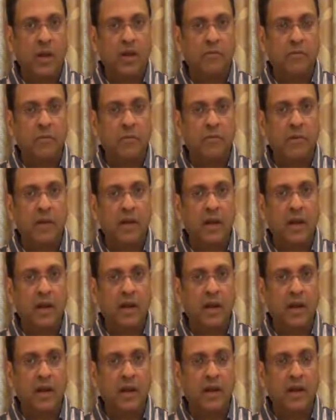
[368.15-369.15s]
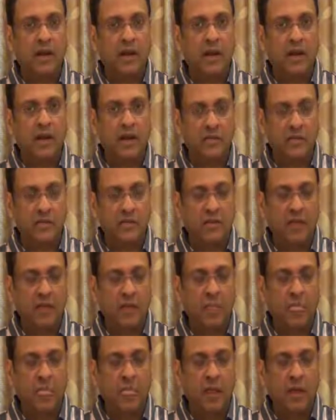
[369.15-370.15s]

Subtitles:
and 5900 resistance.